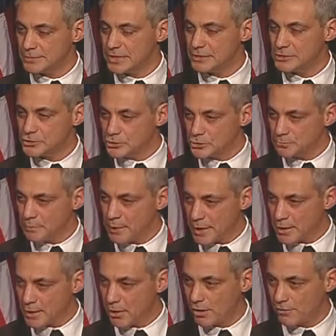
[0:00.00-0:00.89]
It should
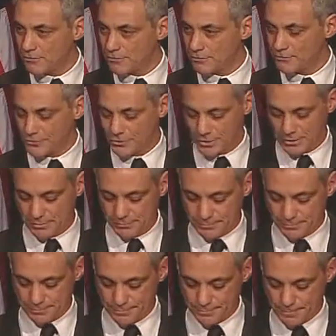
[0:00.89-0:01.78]
pay off for him.
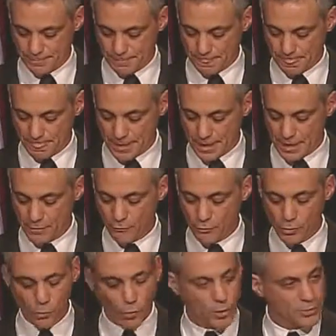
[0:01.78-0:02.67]
And
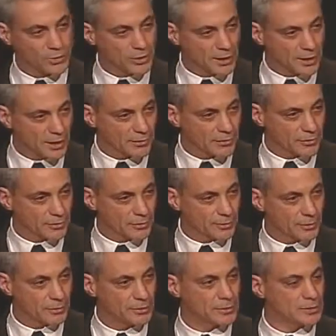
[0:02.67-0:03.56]
if we work together,
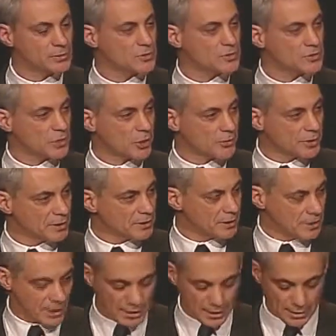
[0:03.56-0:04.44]
starting
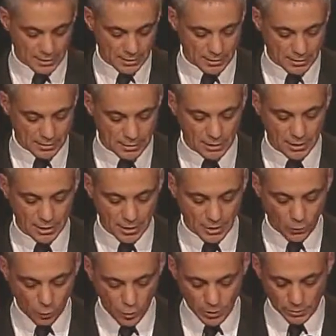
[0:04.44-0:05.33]
tonight,
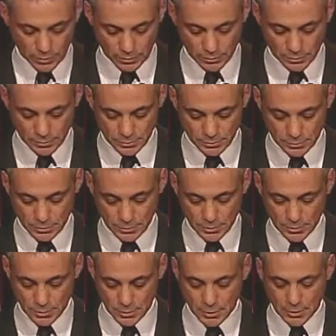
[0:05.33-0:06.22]
it will.
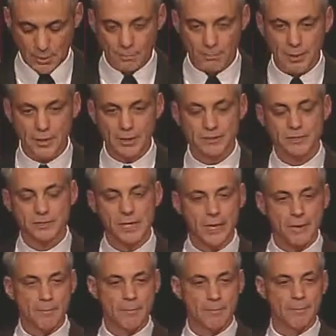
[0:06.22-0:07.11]
Because
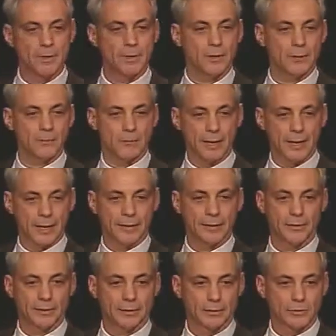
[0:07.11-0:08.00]
that young
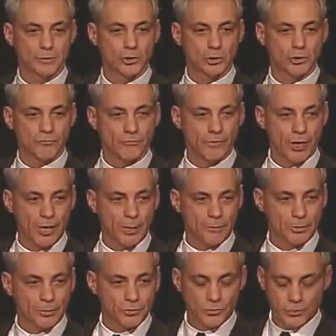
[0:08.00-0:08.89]
man looking for
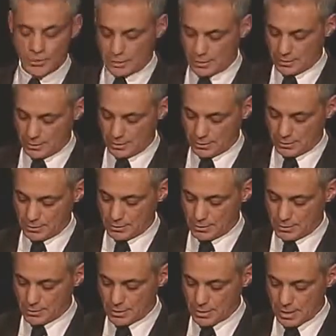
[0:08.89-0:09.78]
opportunity
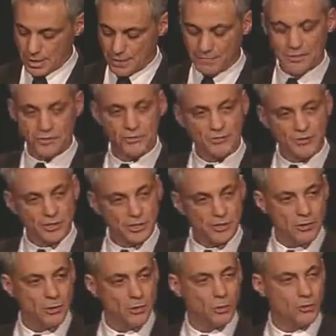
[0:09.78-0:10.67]
and the
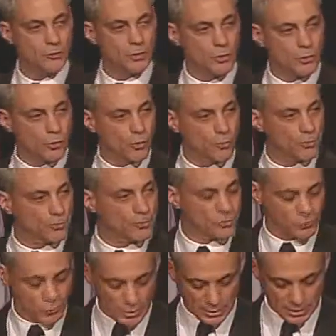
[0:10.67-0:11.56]
CEO in the corporate
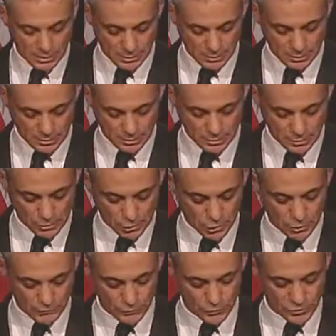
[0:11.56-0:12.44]
suite
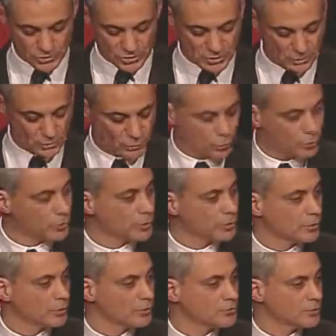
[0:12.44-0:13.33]
looking for skilled
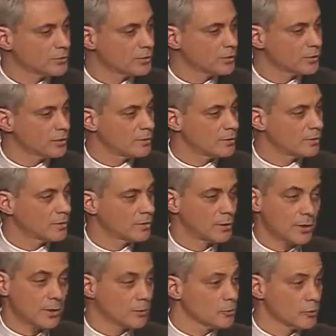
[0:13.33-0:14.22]
workers
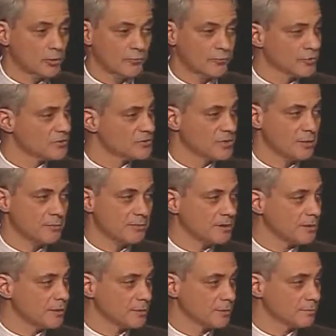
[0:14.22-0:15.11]
are looking for the same
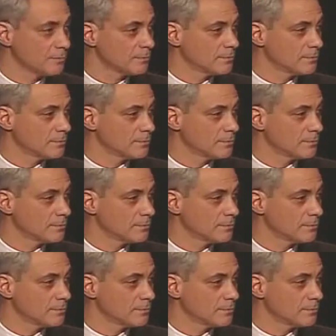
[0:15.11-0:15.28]
thing.